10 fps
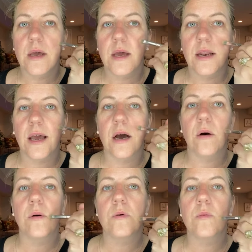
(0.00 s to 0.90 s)

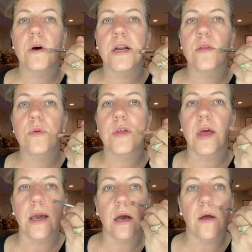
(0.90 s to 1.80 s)
Now, one other
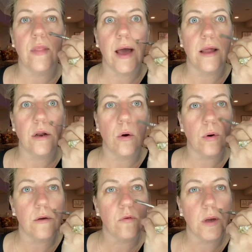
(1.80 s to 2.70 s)
thing on that
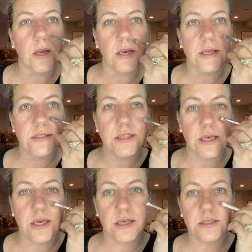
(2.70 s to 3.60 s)
note of quick and easy
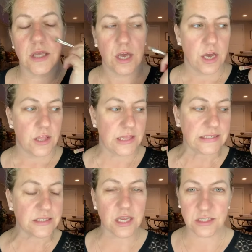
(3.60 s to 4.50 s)
is
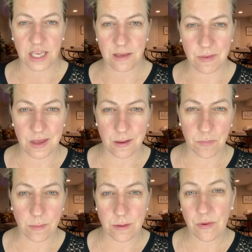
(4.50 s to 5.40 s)
this is gonna take me
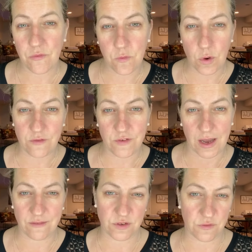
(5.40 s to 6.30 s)
probably about
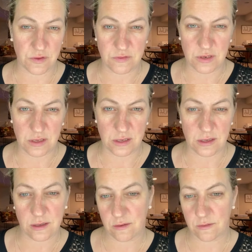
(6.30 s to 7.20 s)

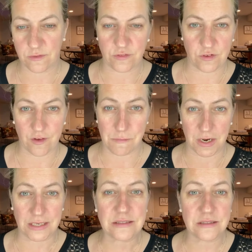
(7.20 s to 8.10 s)
55
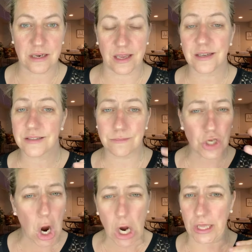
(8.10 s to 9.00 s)
minutes tonight, because I'm
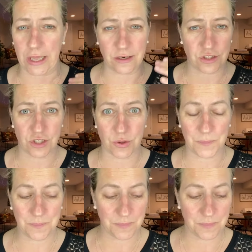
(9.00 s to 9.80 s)
talking to you.